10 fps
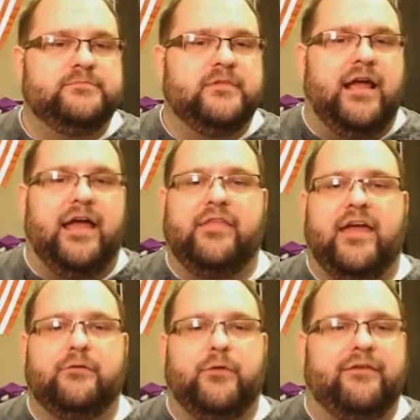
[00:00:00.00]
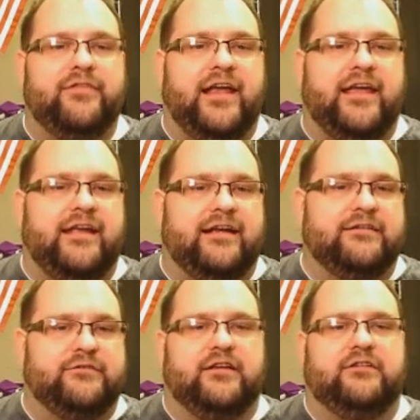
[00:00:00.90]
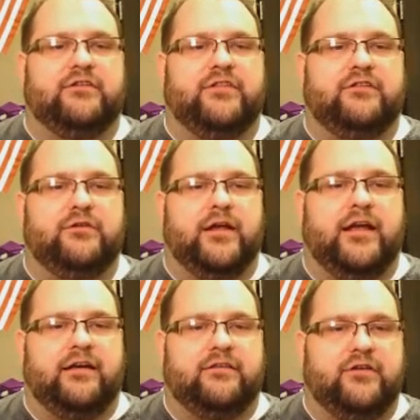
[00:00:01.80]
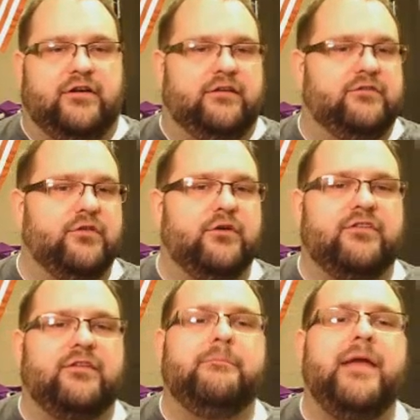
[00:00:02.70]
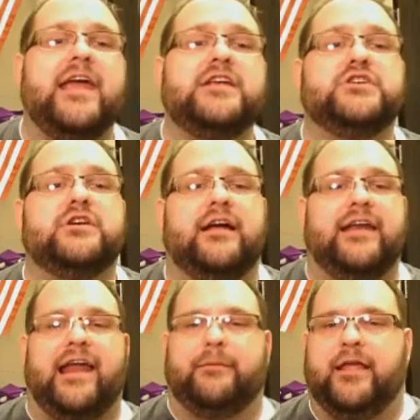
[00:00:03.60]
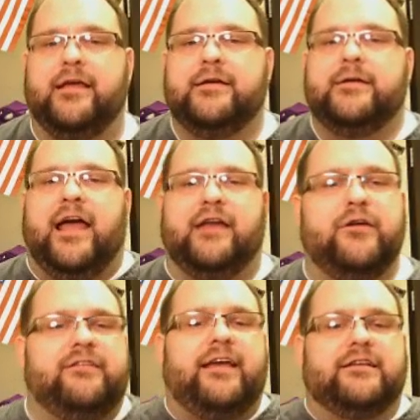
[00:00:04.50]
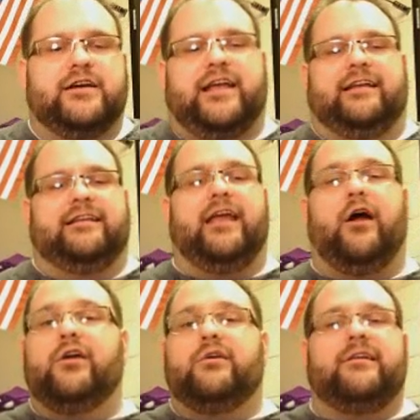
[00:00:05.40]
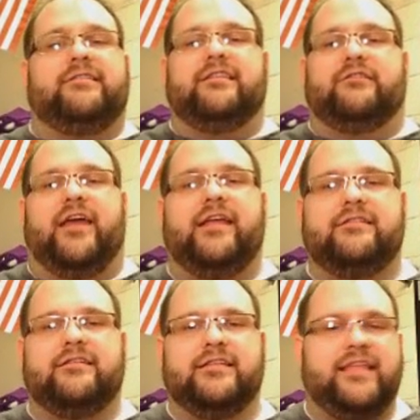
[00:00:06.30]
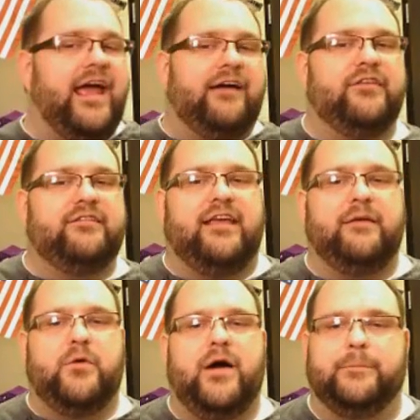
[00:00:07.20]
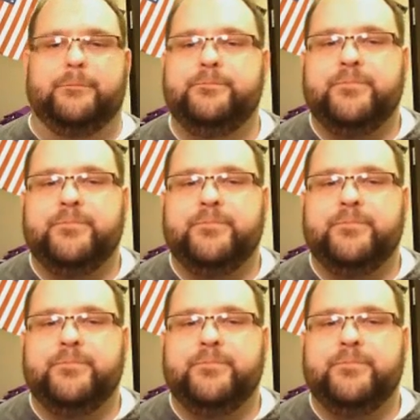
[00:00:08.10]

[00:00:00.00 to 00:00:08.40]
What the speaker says: And then we have that connective tissue in the tunica externa. So those are the major anatomy. And if we take a look at the arteries and the veins, they have the same one.